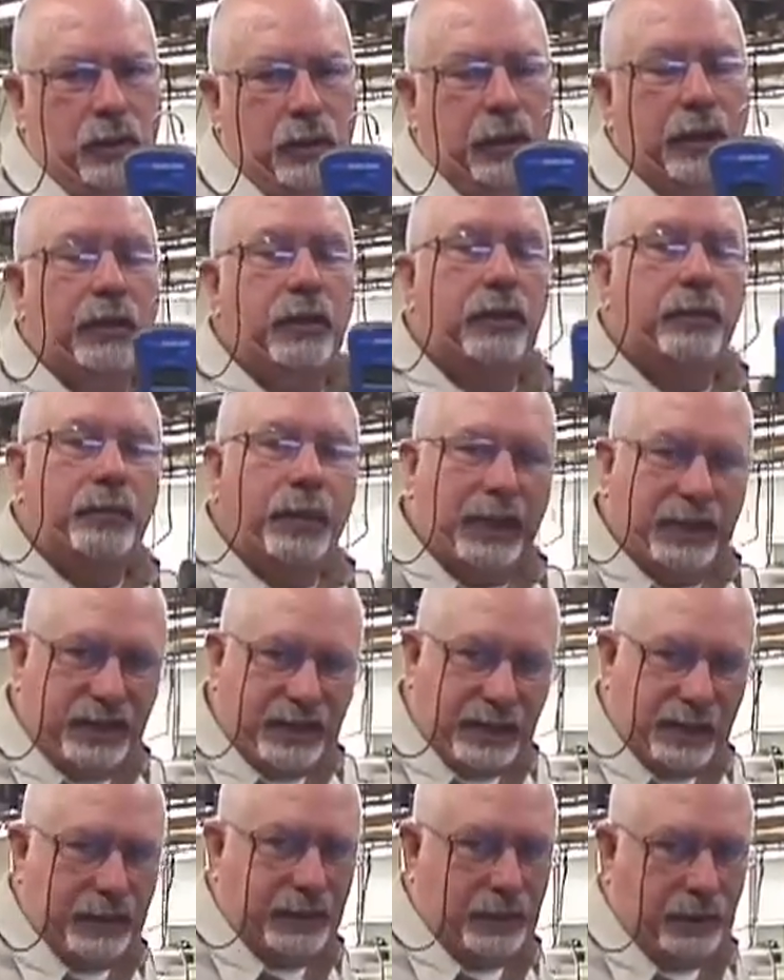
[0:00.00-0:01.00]
into my
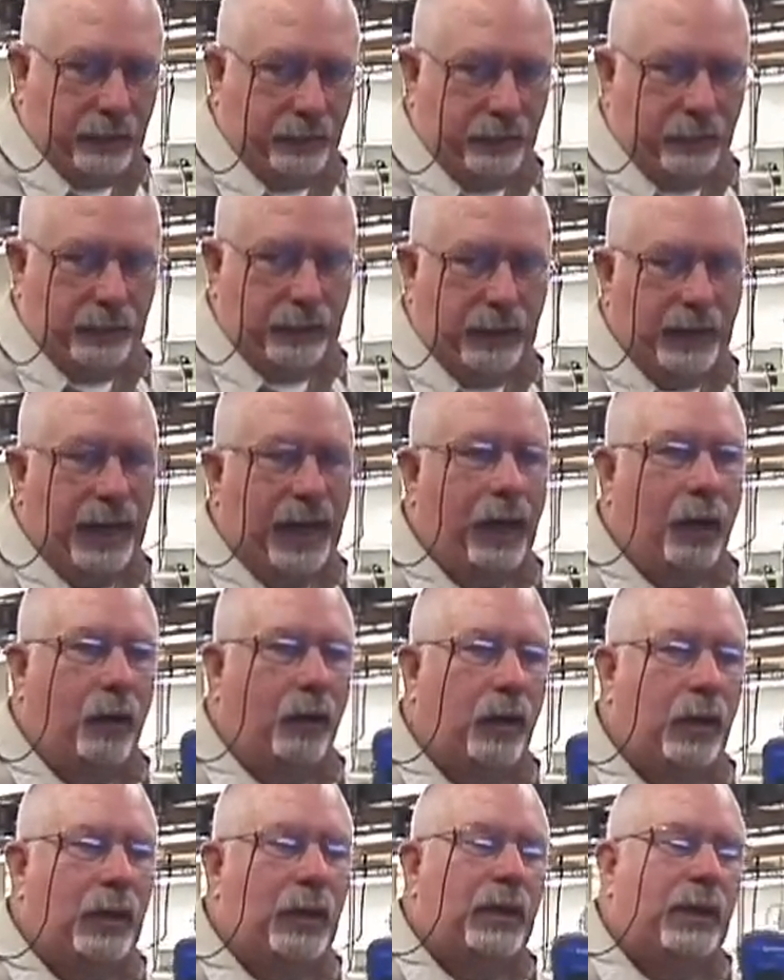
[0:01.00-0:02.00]
system. Now,
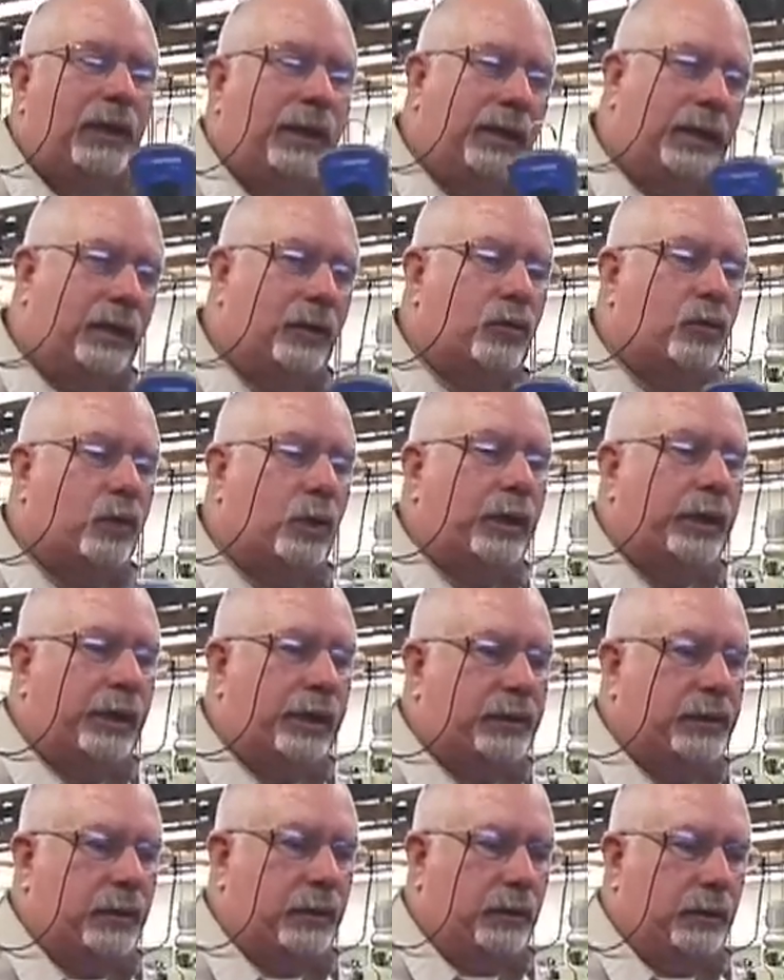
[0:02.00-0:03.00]
here's where it
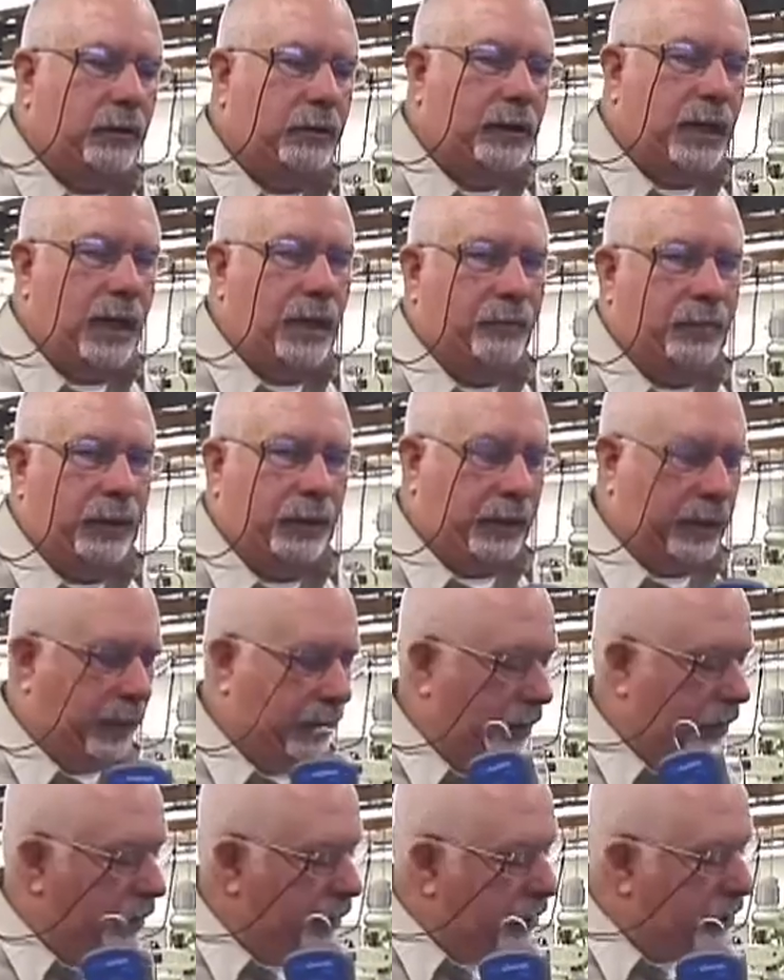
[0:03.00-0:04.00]
gets a little
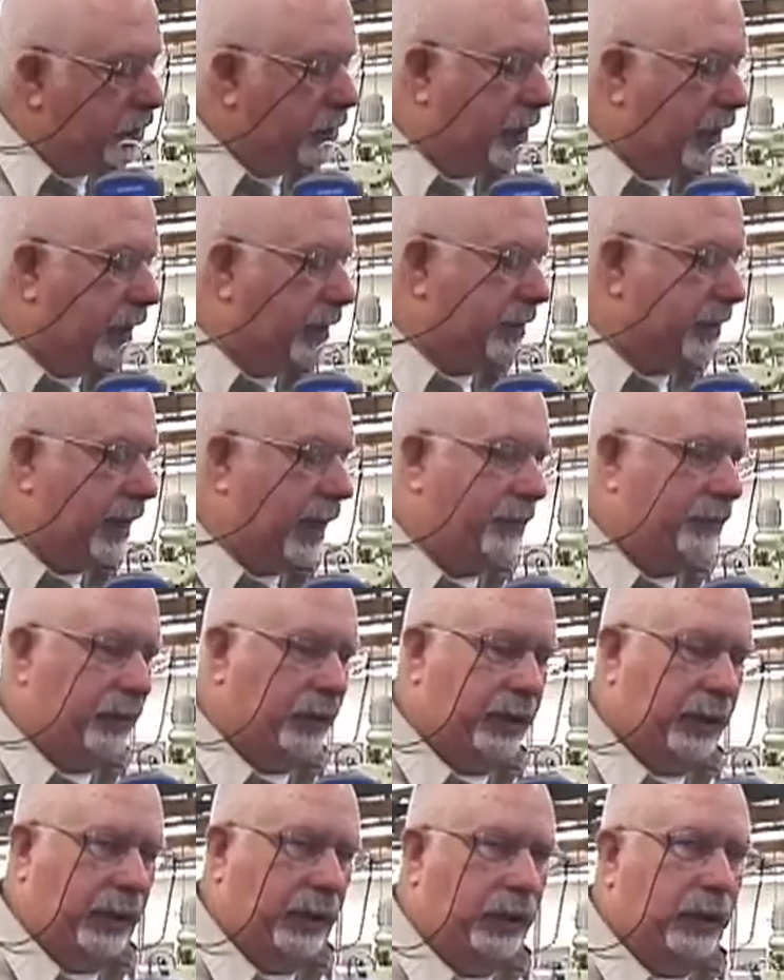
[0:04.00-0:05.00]
complicated, and you just got to stop and
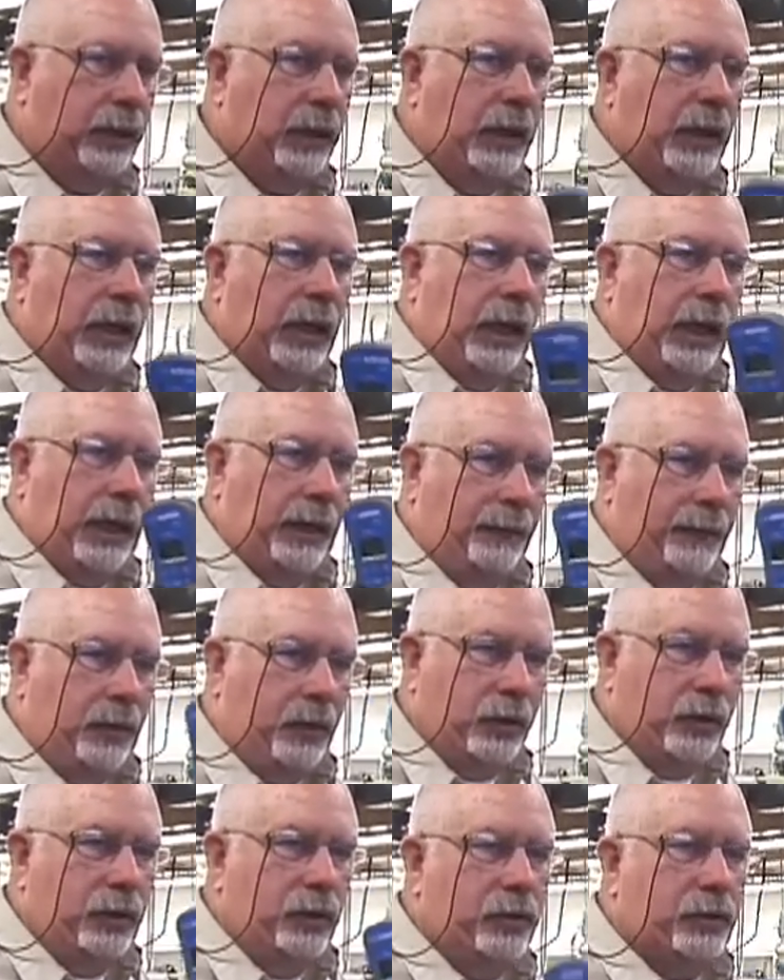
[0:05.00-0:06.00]
think. If
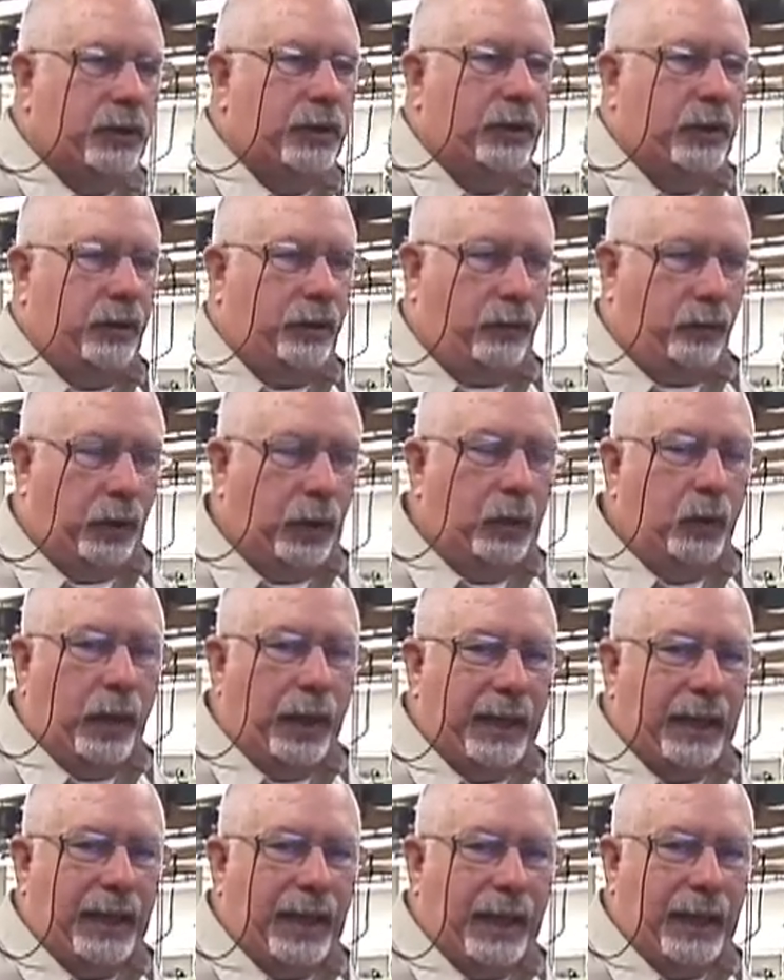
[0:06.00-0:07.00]
you're using the
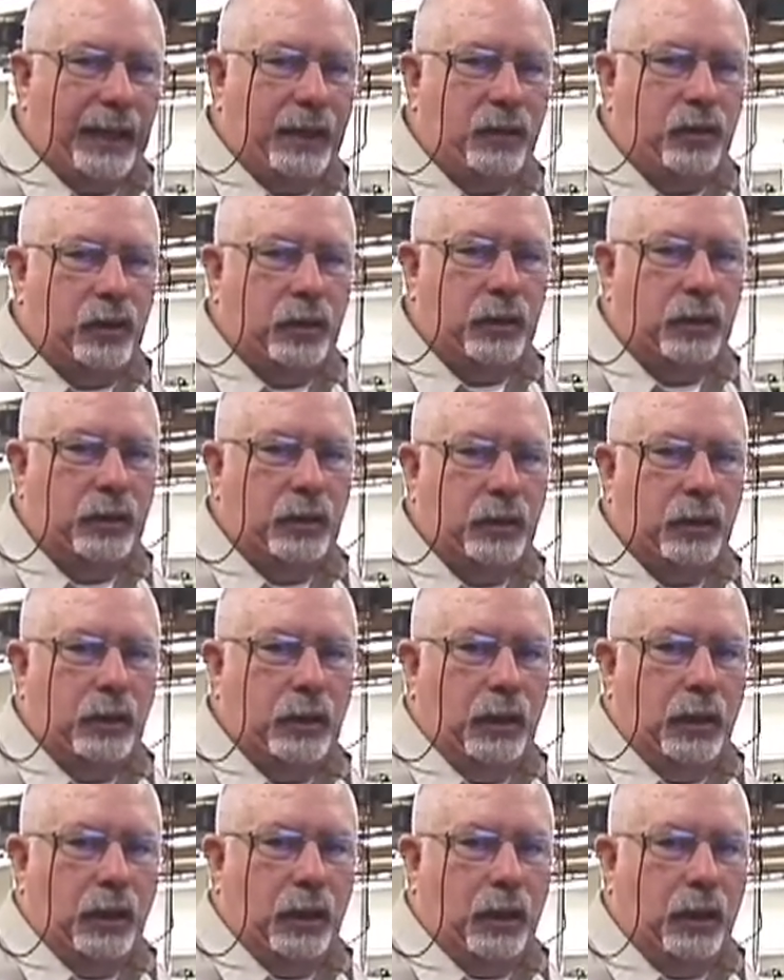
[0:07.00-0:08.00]
3-way gauge,
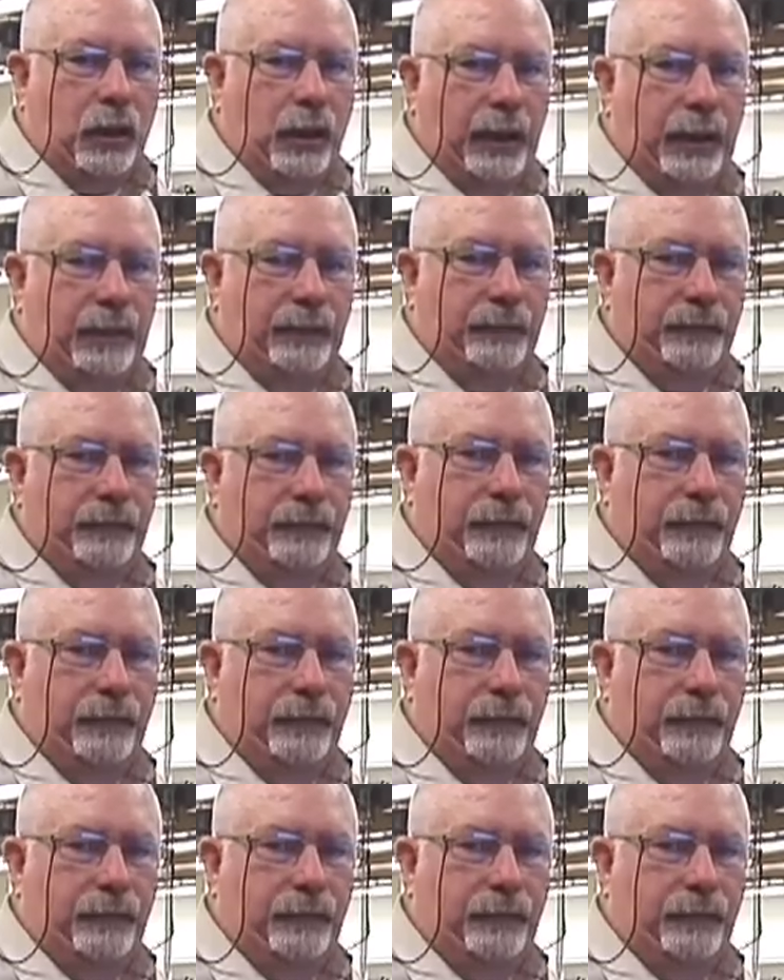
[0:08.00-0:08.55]
all right,